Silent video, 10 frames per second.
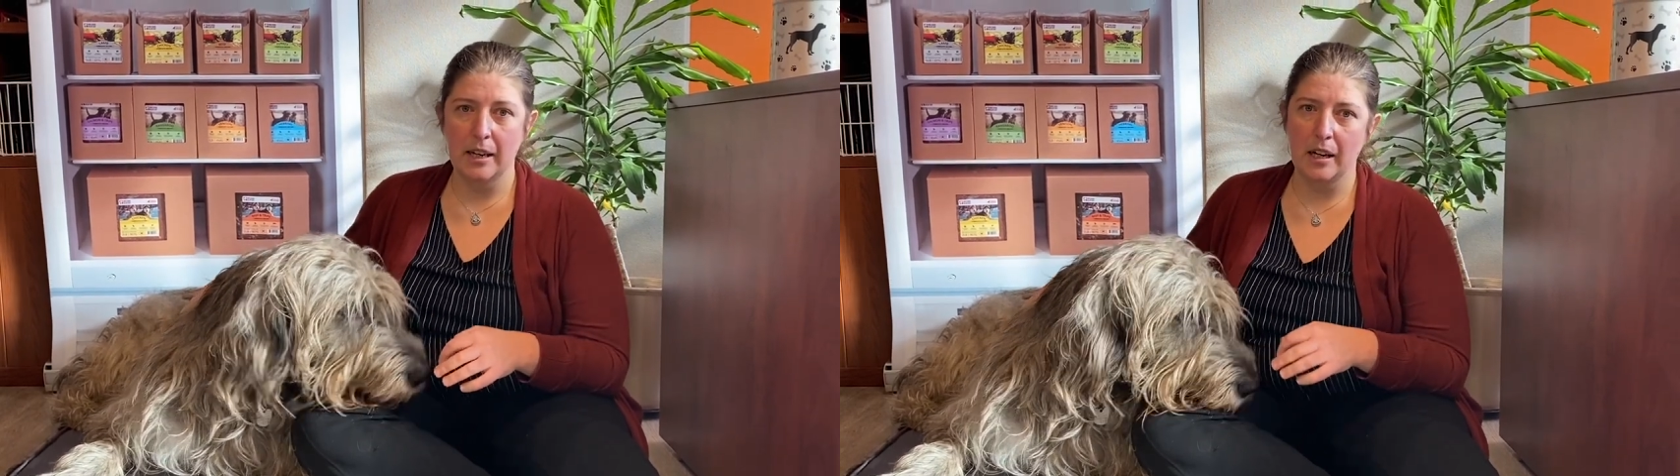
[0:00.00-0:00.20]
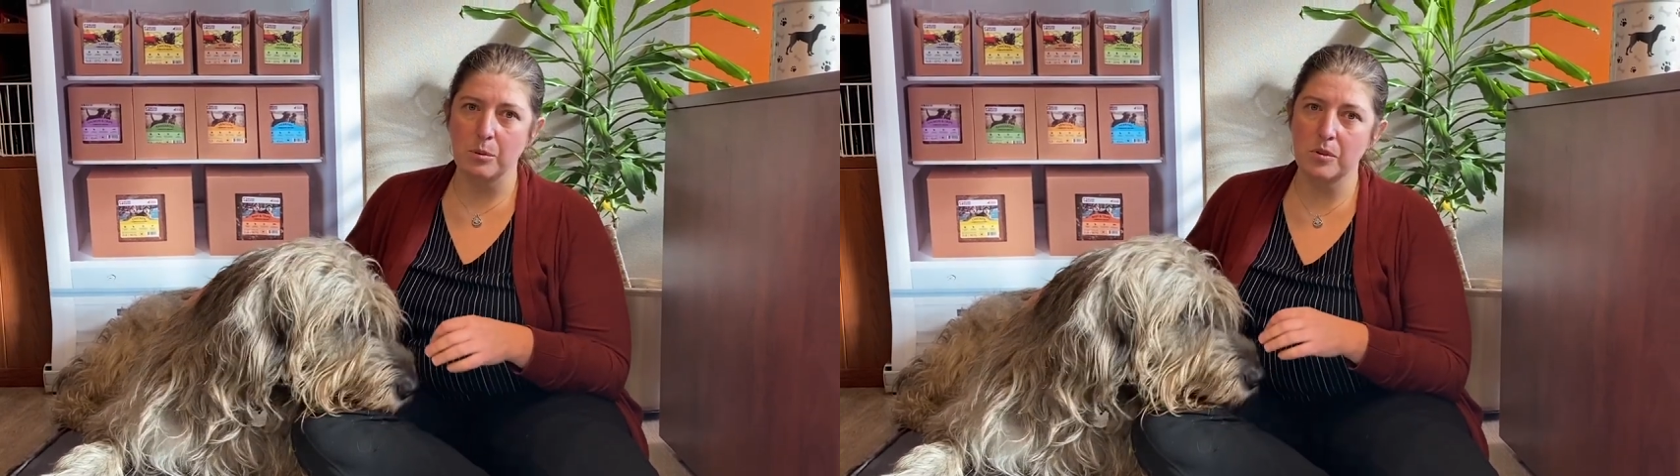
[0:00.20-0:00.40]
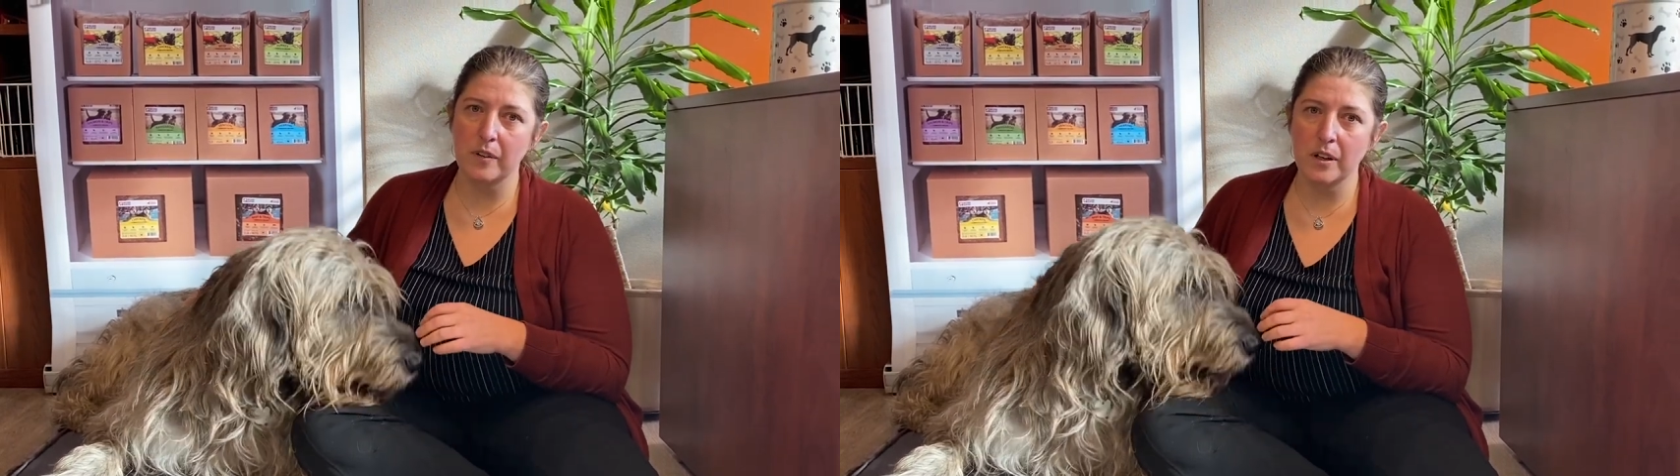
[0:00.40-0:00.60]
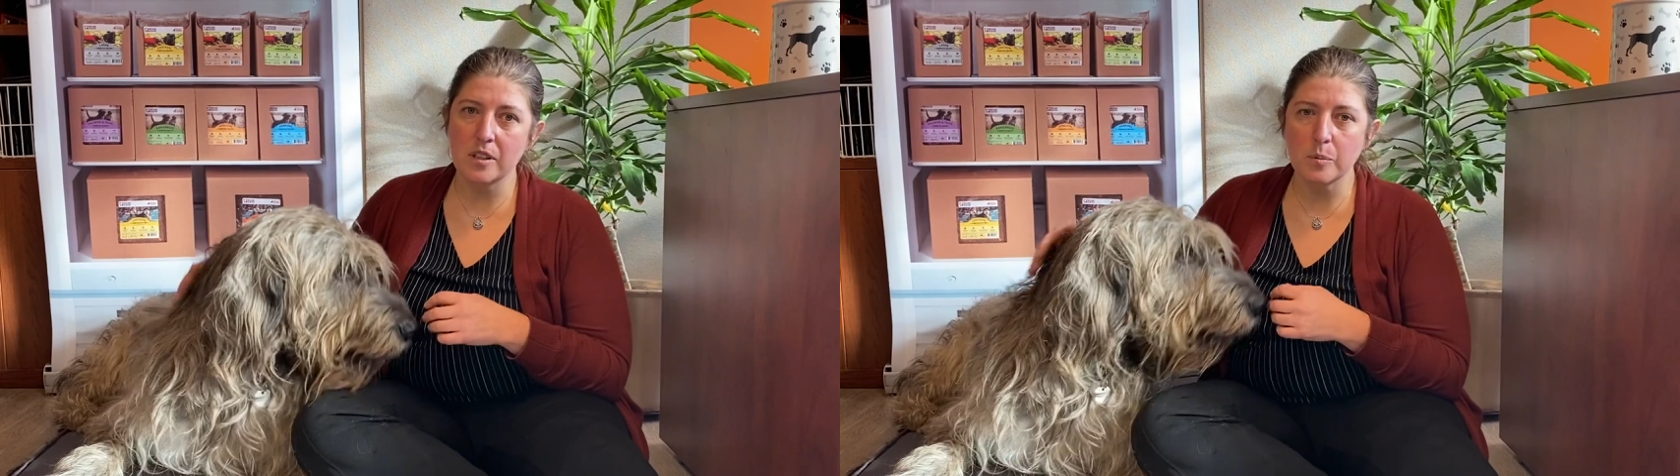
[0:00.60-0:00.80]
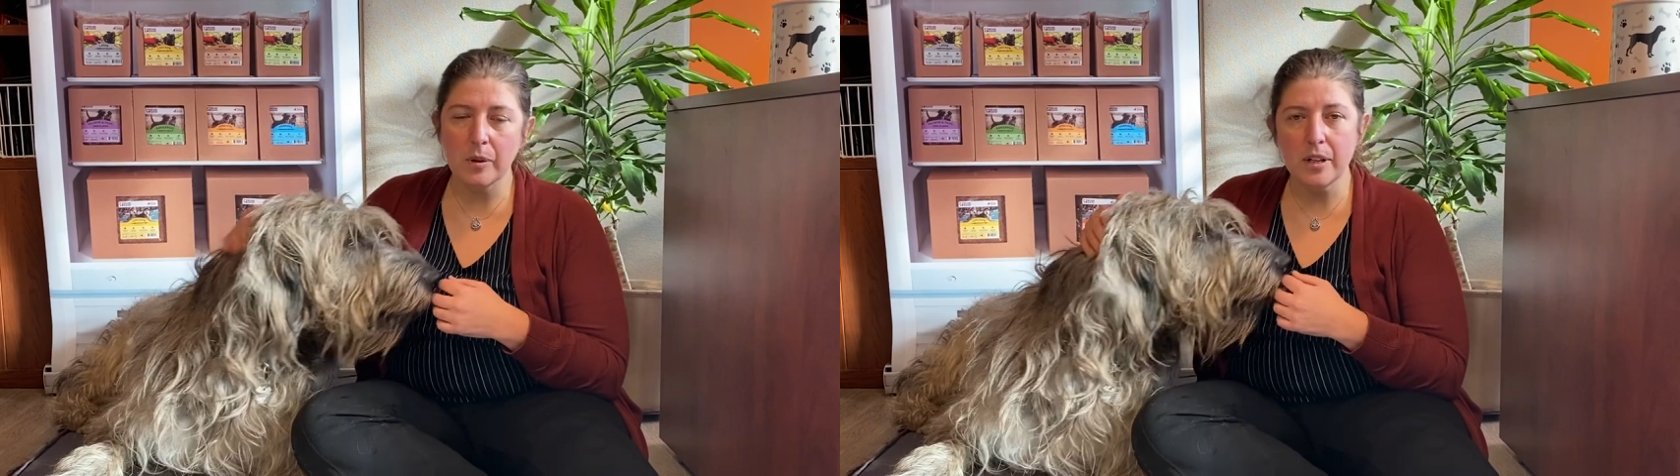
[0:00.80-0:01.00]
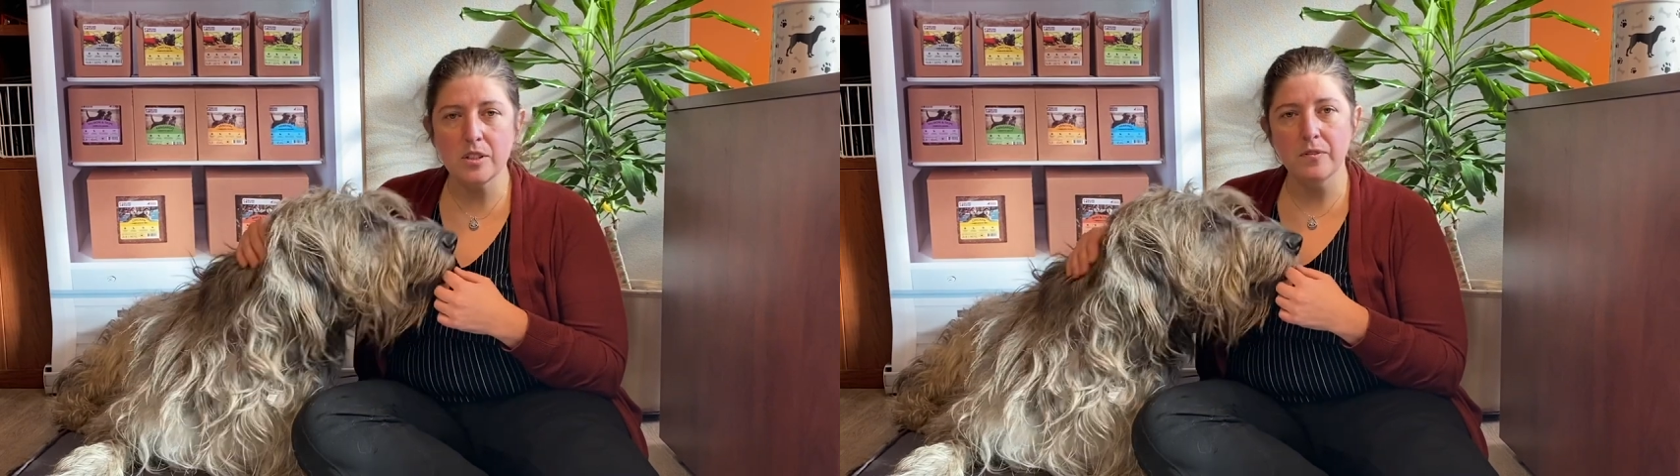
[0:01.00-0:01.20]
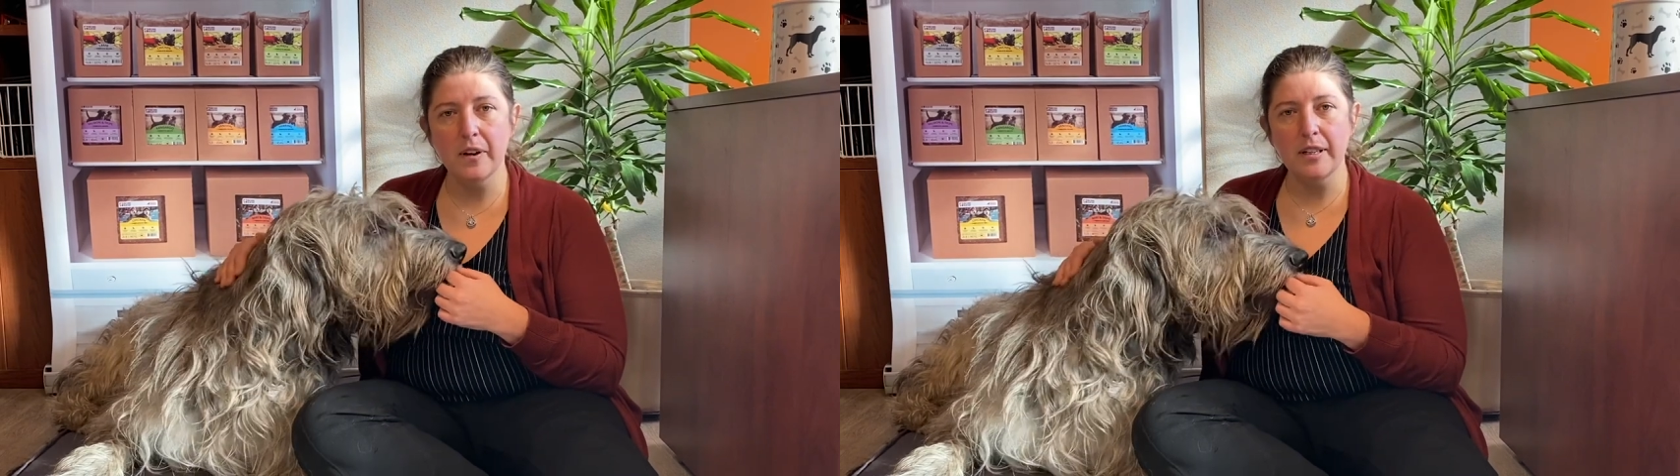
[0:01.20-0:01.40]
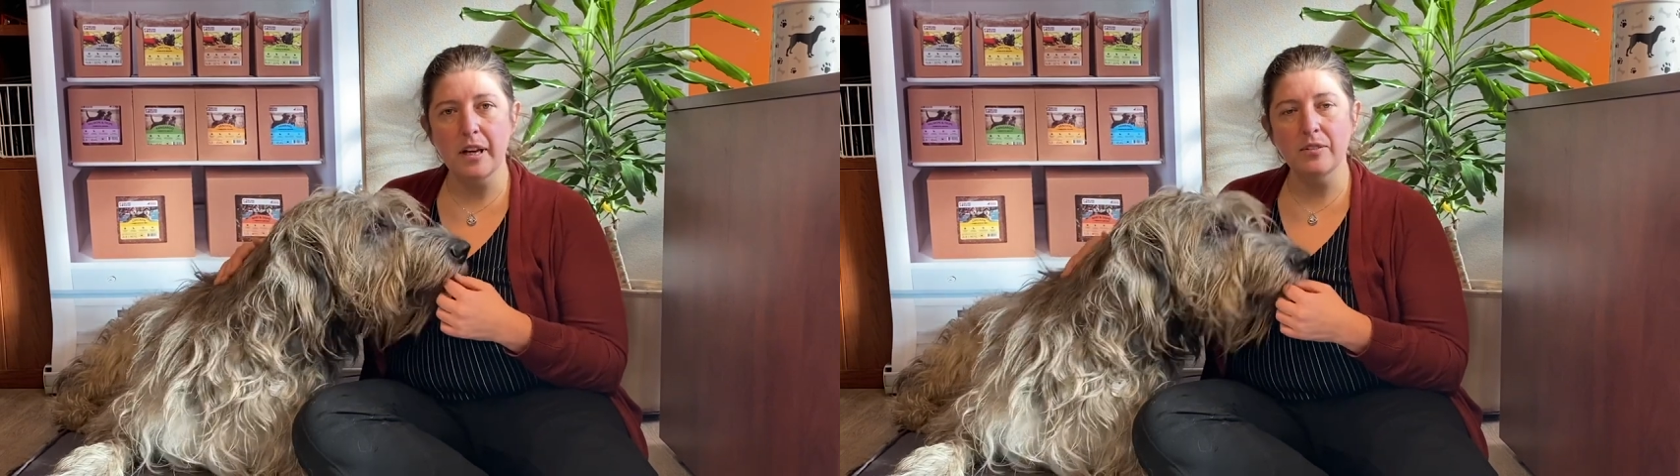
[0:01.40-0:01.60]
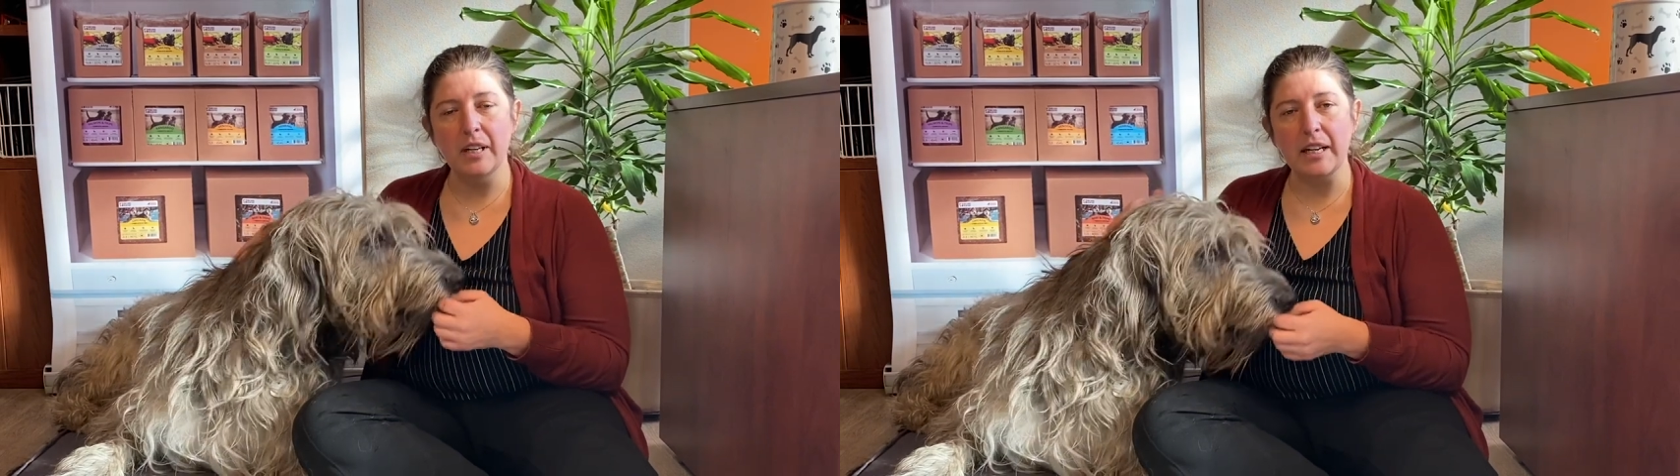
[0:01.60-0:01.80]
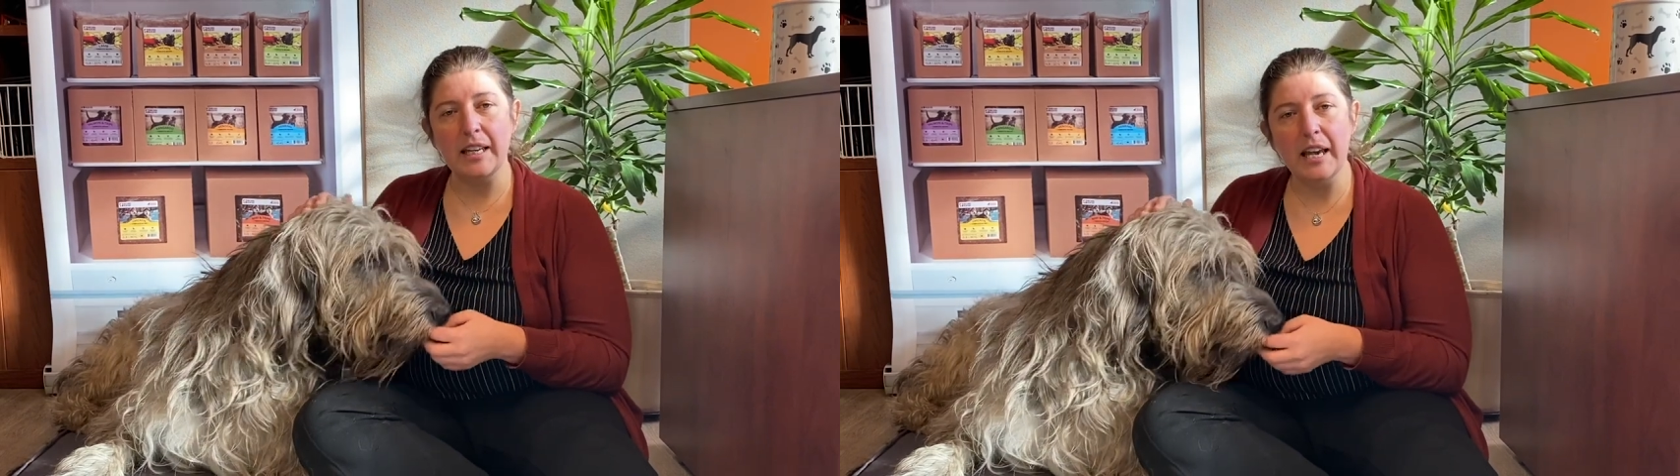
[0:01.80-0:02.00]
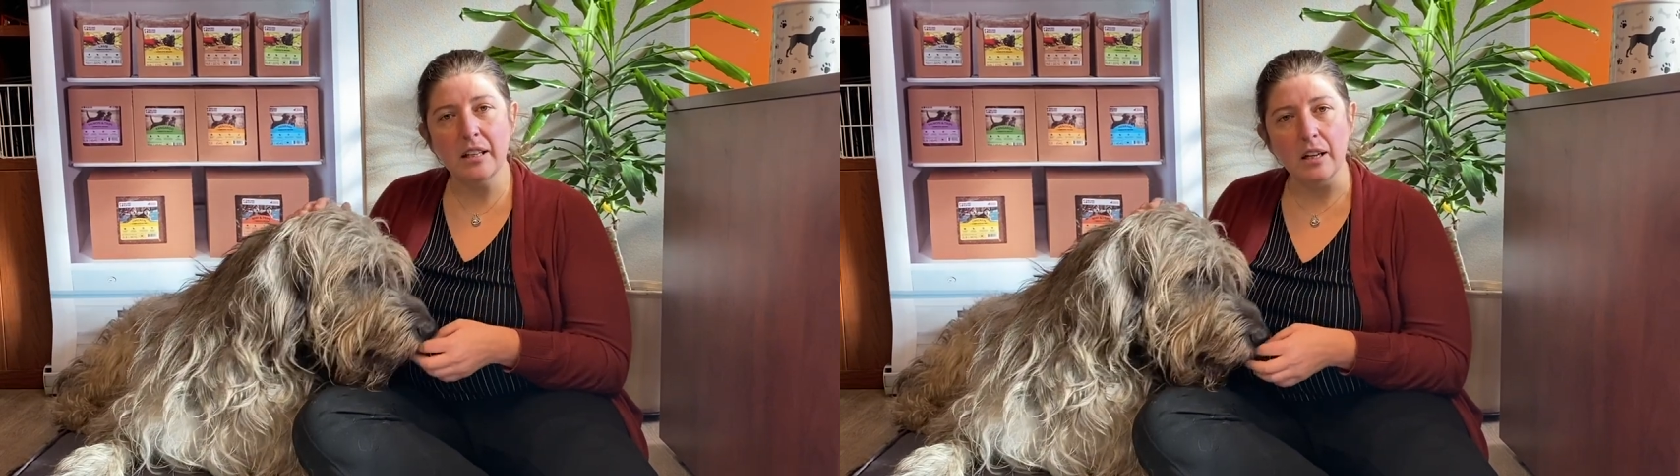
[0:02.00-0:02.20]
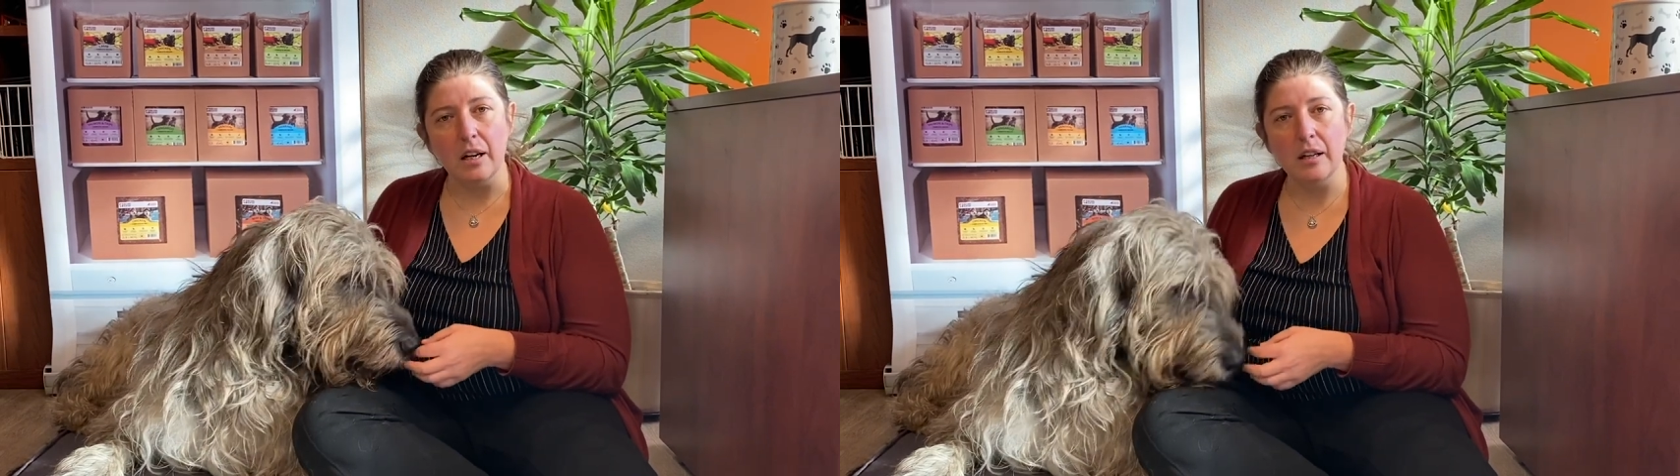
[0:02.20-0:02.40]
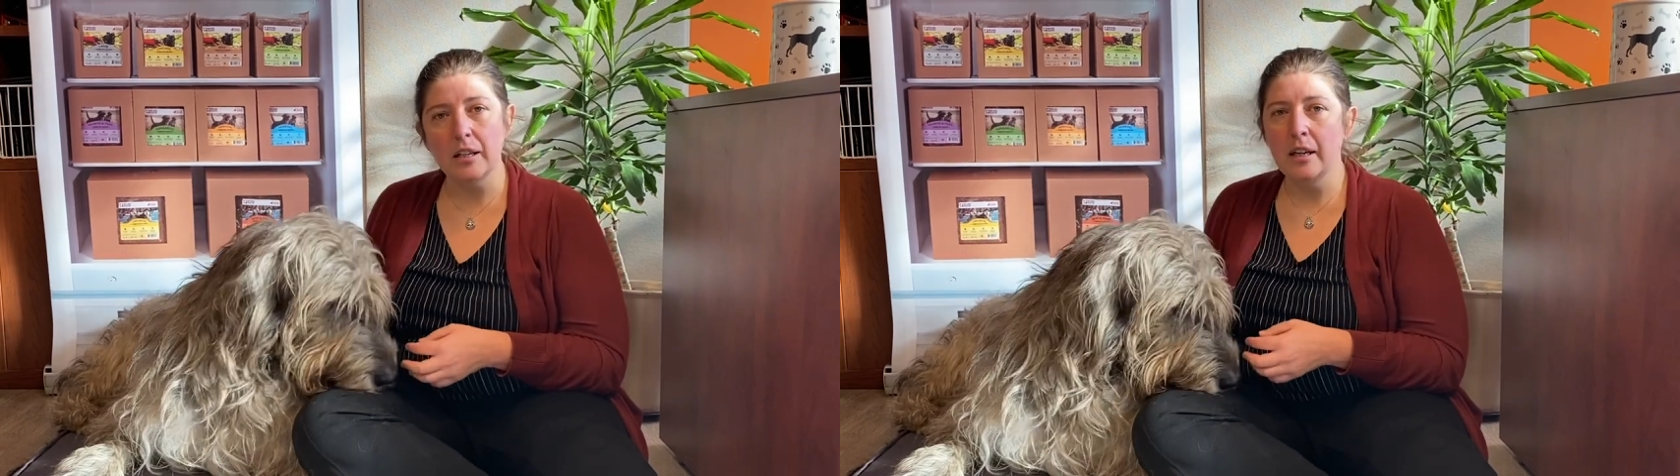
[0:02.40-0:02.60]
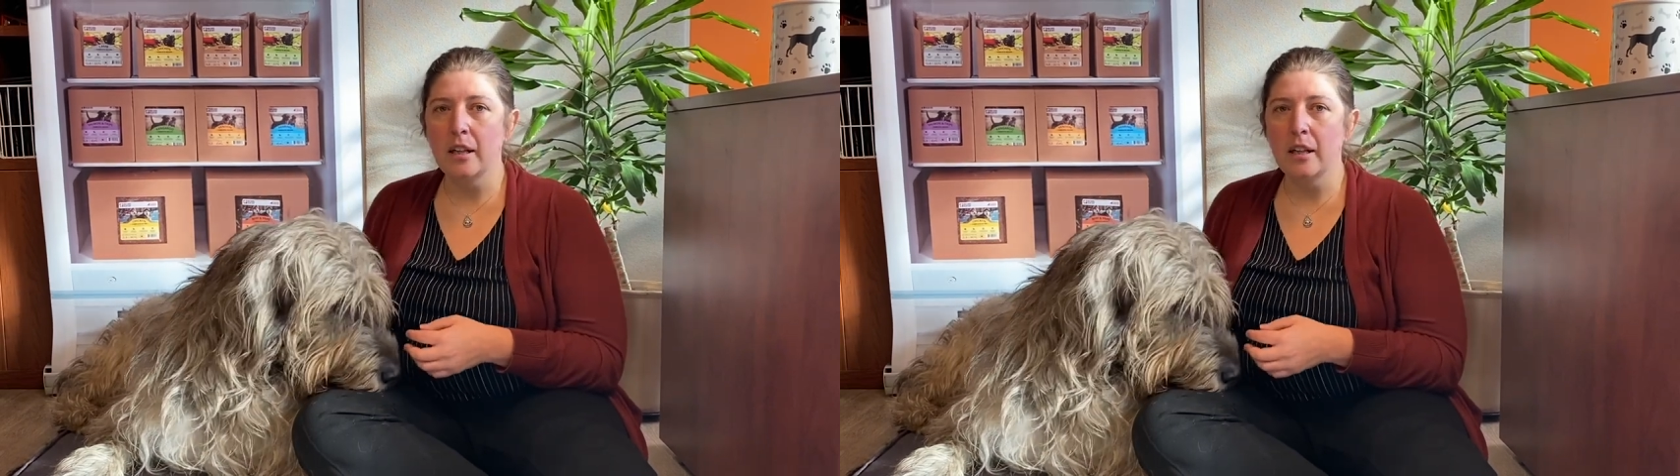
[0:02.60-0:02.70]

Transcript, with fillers: and I was very surprised to find out that in Canada,